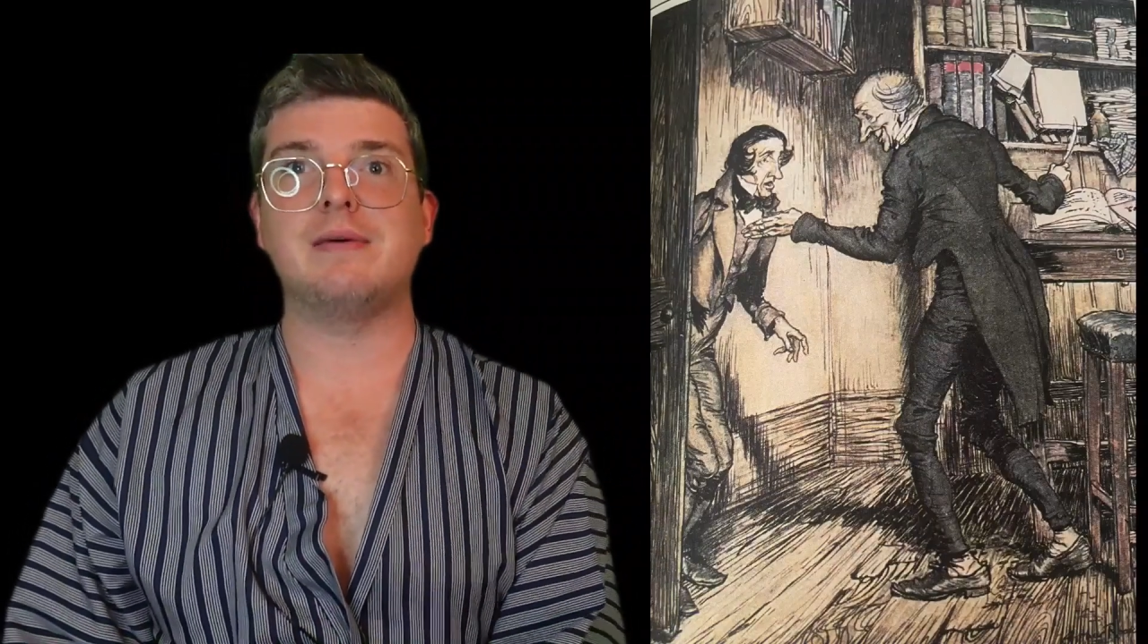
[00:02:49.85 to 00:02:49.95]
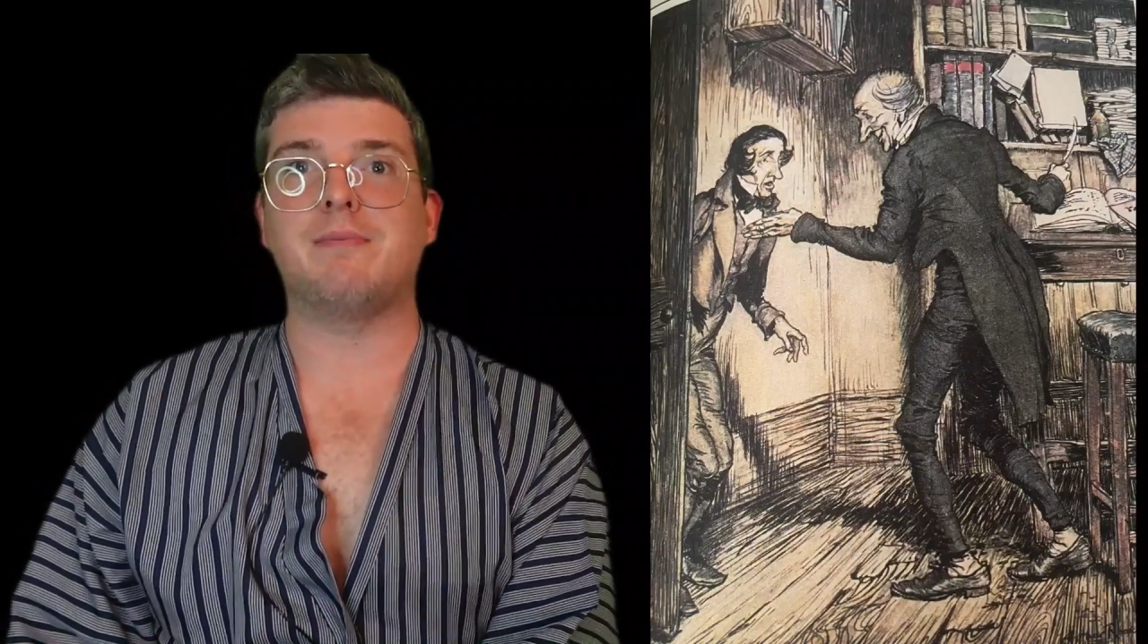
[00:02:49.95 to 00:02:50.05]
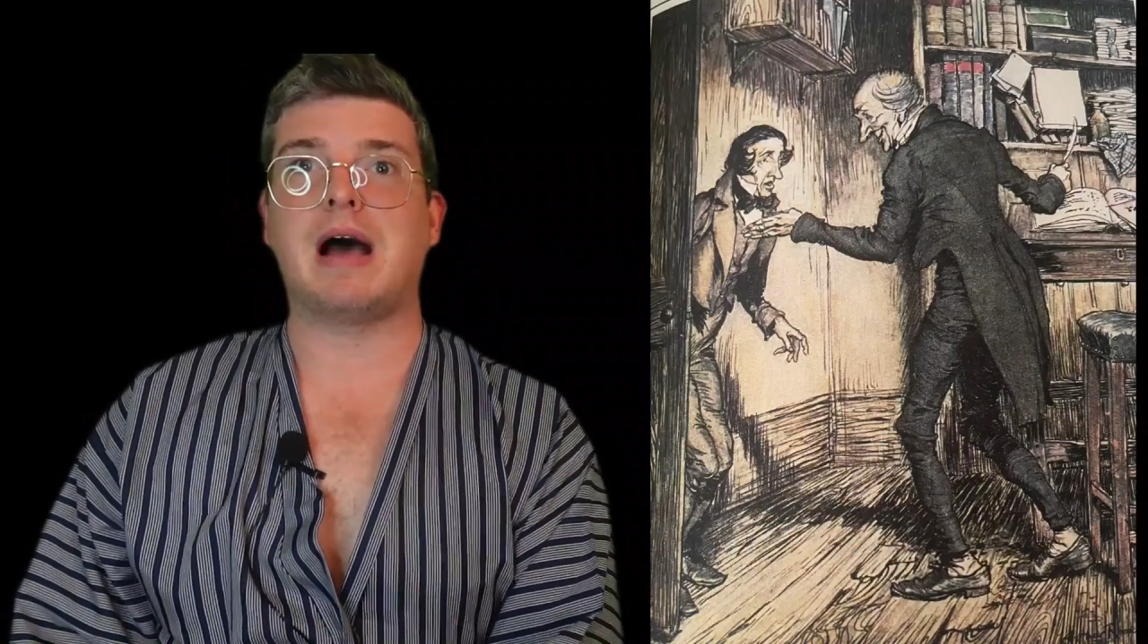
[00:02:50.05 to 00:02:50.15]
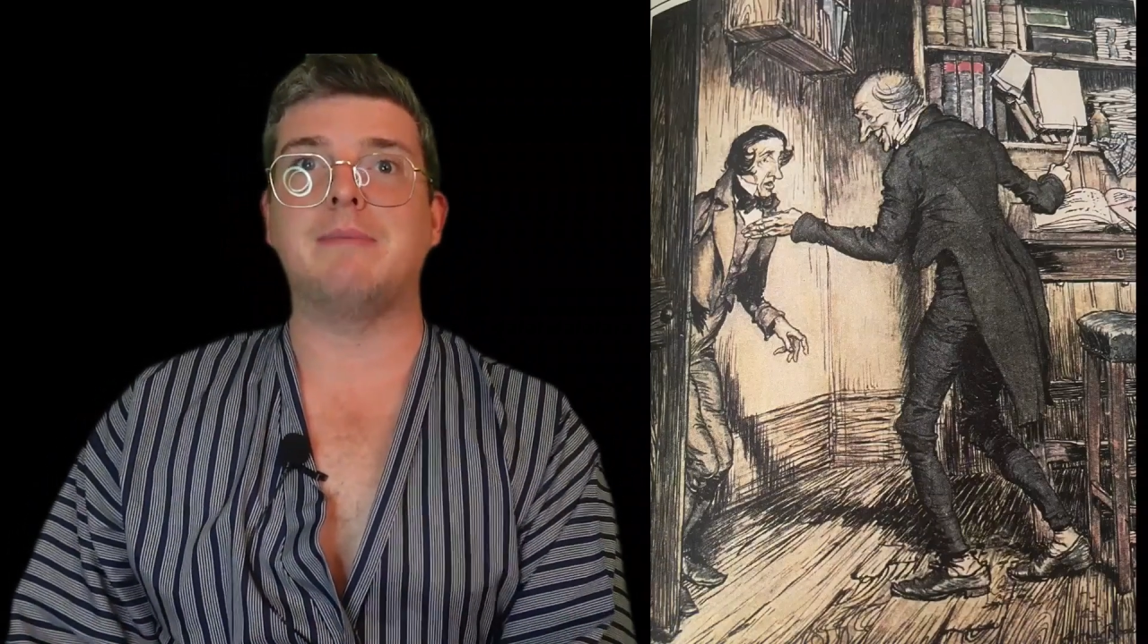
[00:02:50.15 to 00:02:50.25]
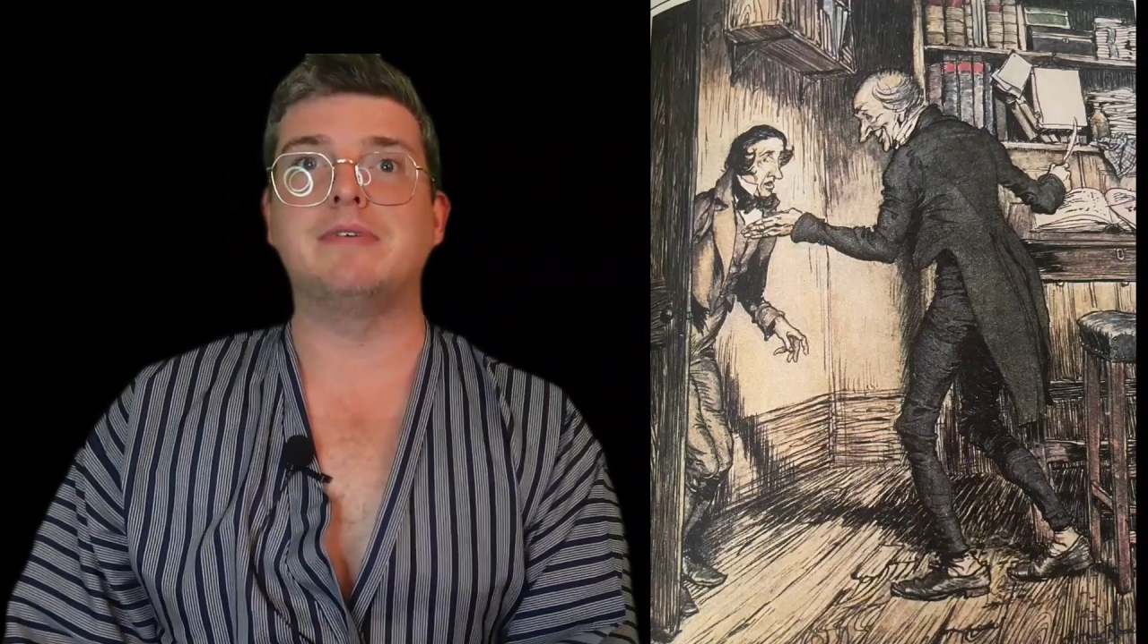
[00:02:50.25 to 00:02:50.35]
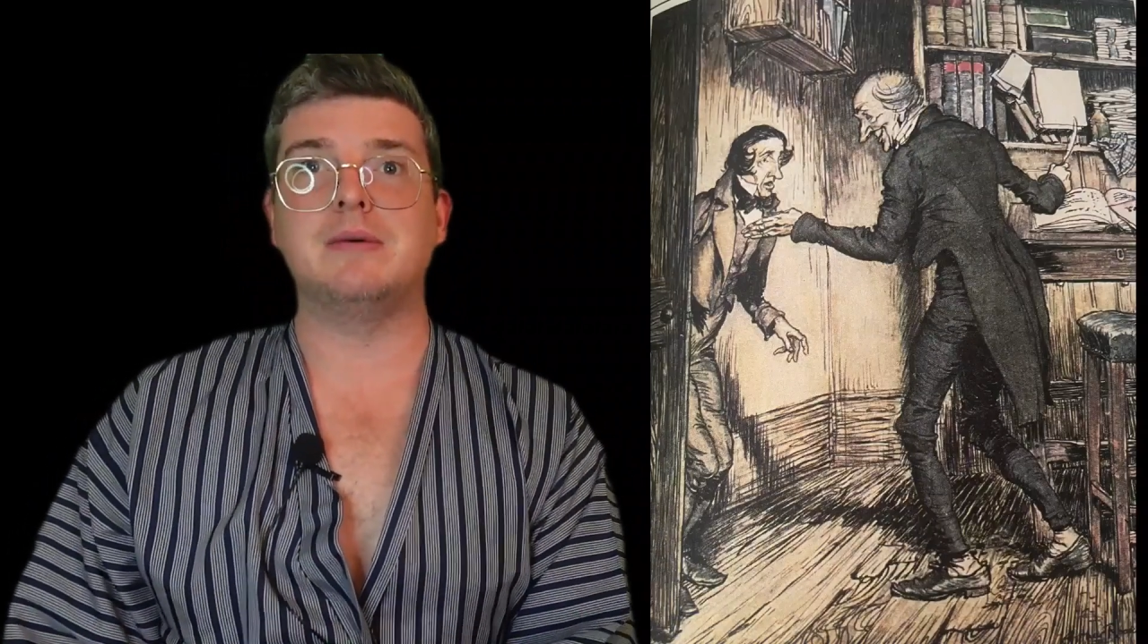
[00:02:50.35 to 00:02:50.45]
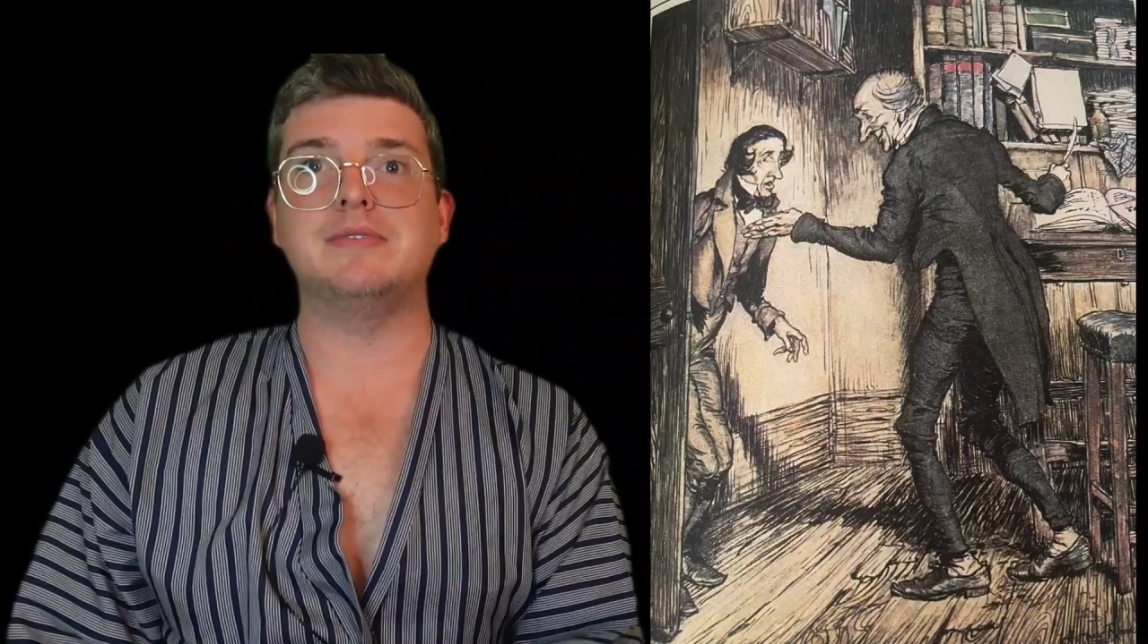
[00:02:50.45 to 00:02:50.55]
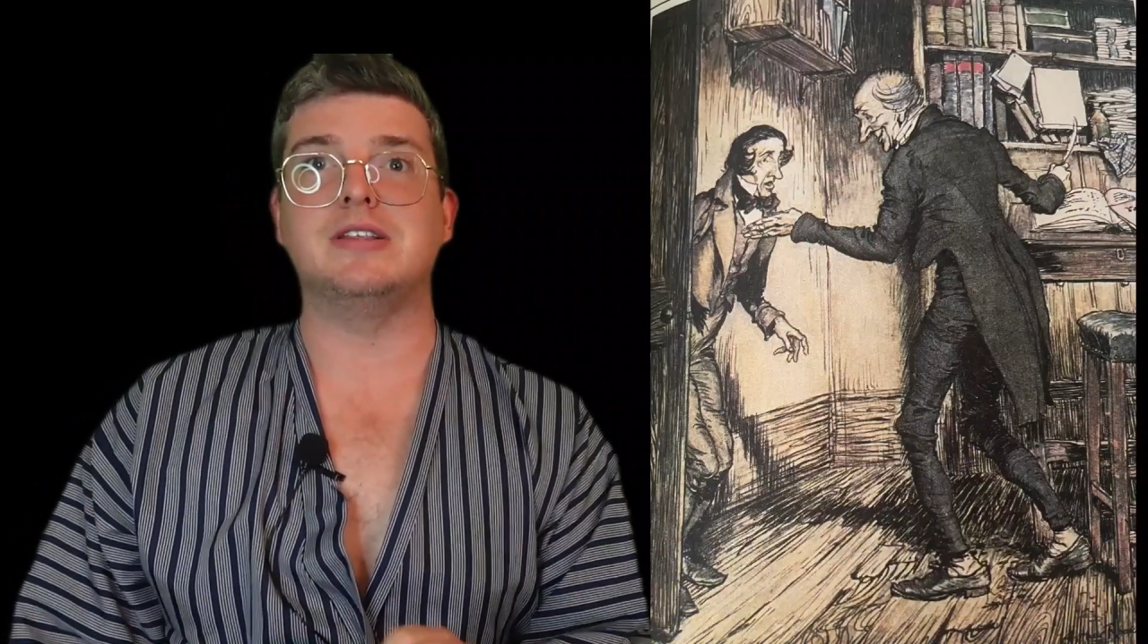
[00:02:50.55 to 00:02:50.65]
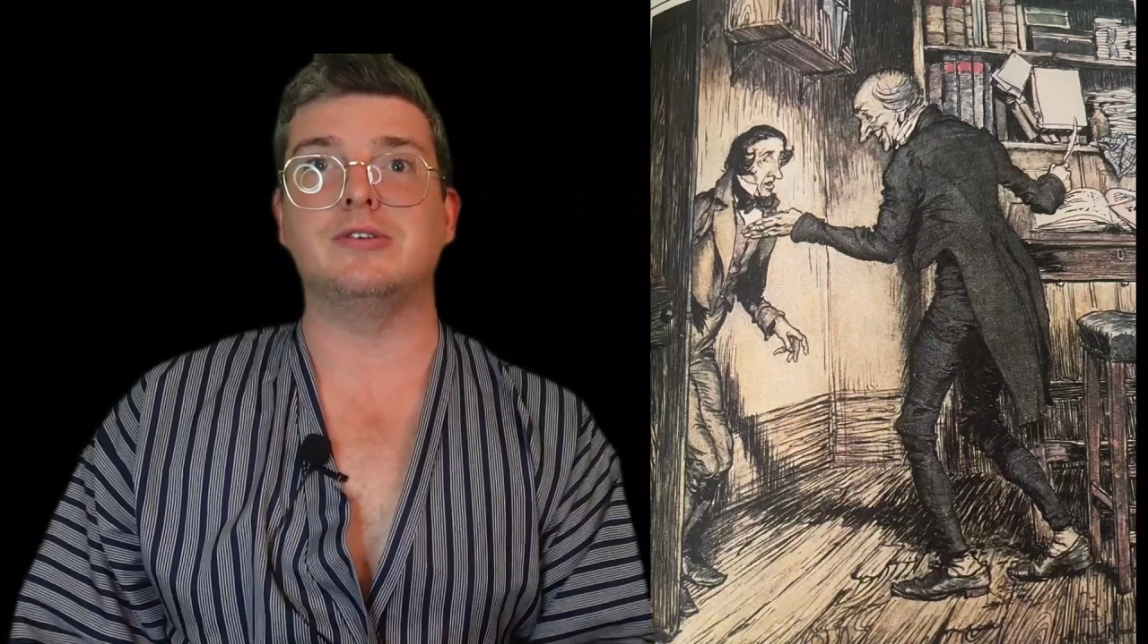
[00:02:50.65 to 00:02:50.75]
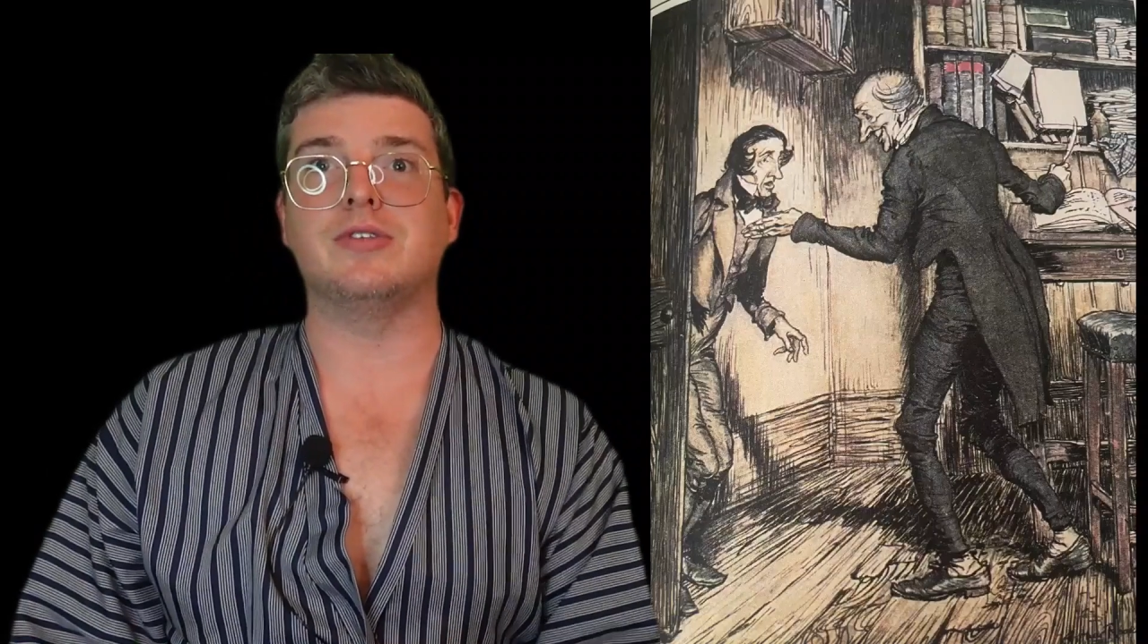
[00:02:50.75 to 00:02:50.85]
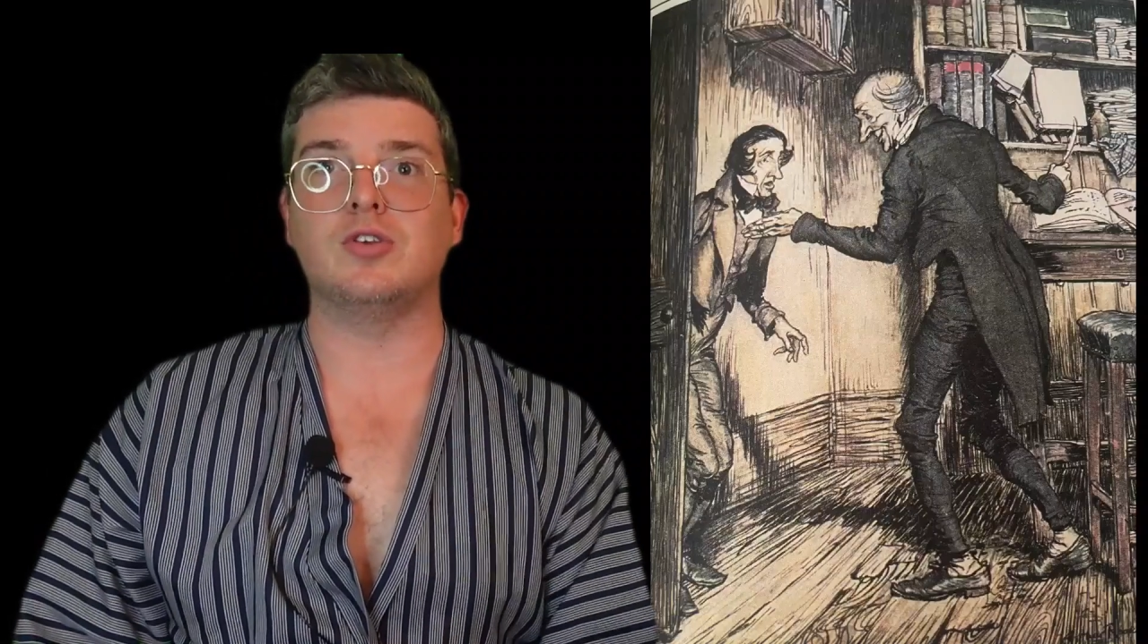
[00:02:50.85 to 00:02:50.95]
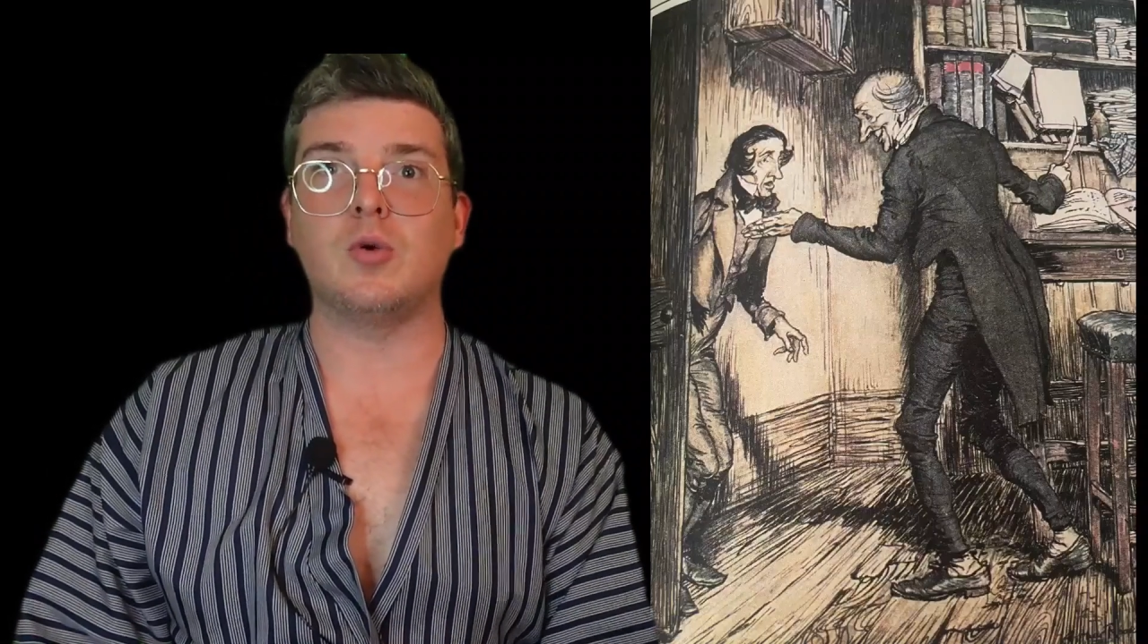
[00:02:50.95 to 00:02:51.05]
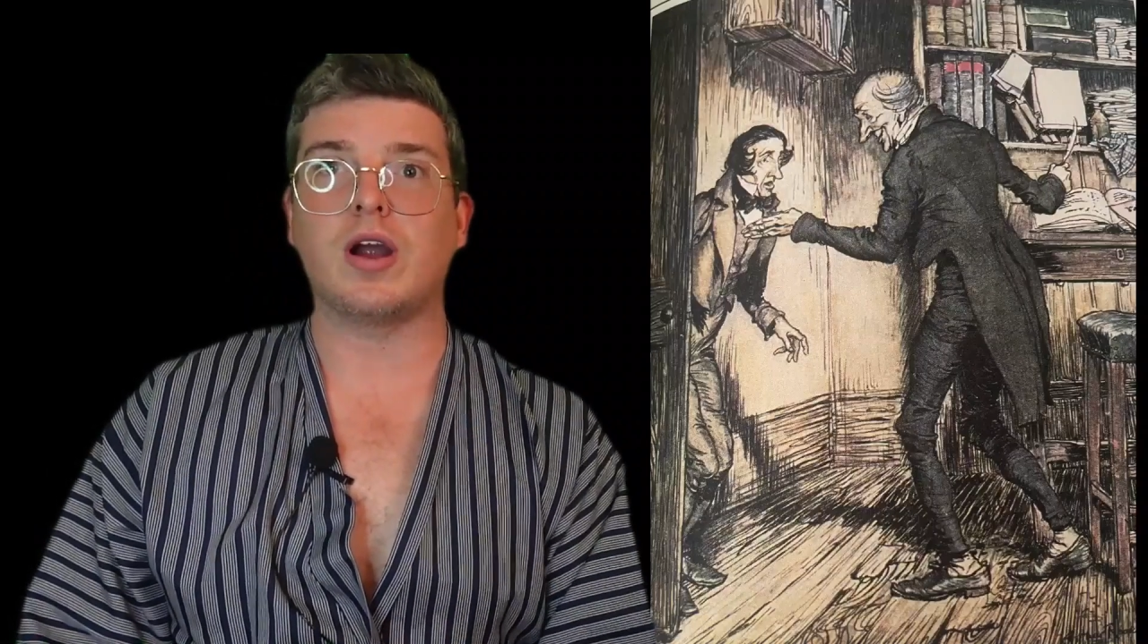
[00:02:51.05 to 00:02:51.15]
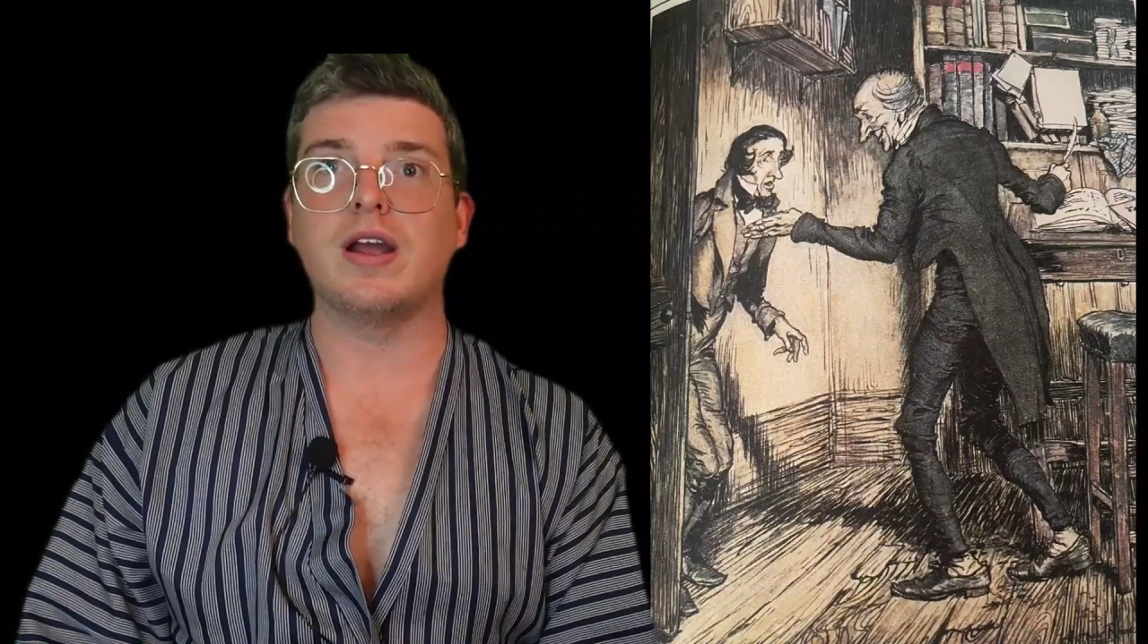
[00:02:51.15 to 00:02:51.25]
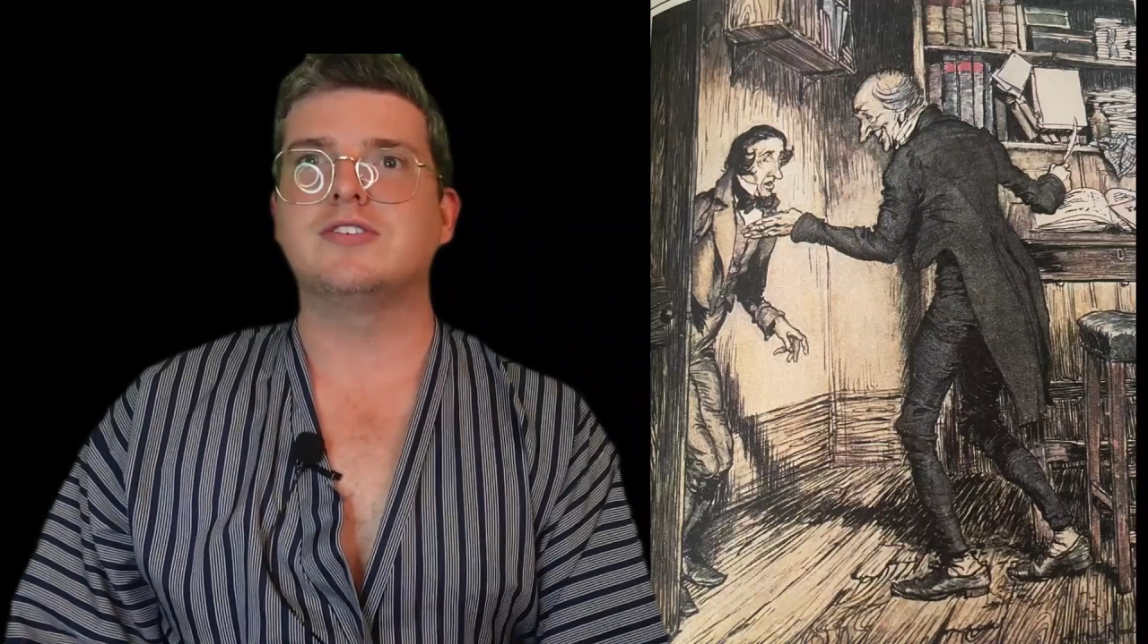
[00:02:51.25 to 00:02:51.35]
that Bob comes in through the door.